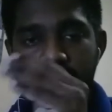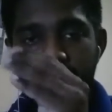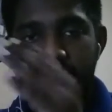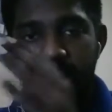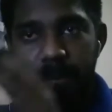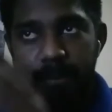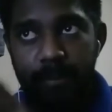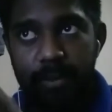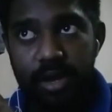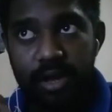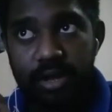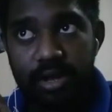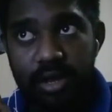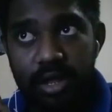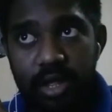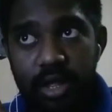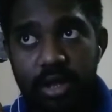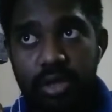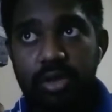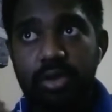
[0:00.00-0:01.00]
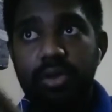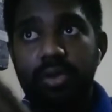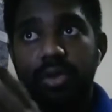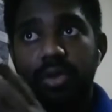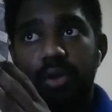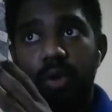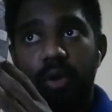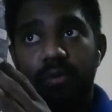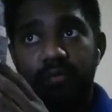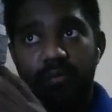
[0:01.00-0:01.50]
Ability
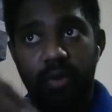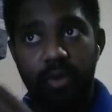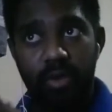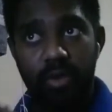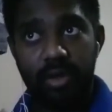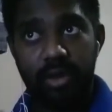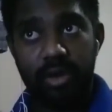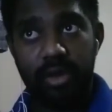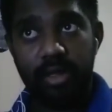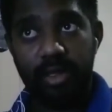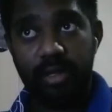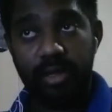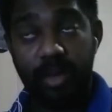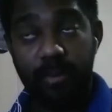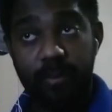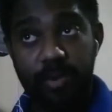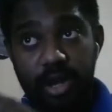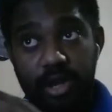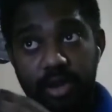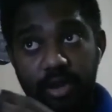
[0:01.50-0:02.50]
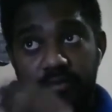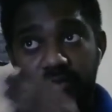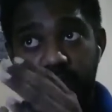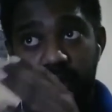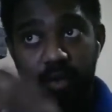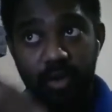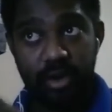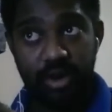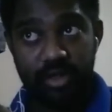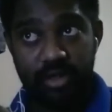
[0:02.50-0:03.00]
of
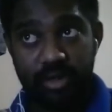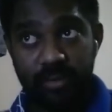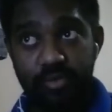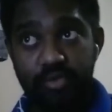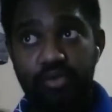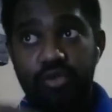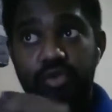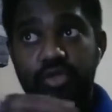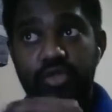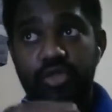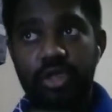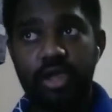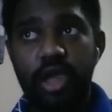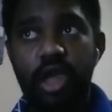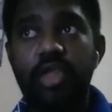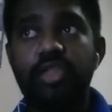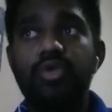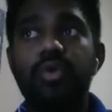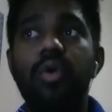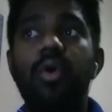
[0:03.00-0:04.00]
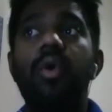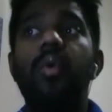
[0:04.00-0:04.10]
organisms to change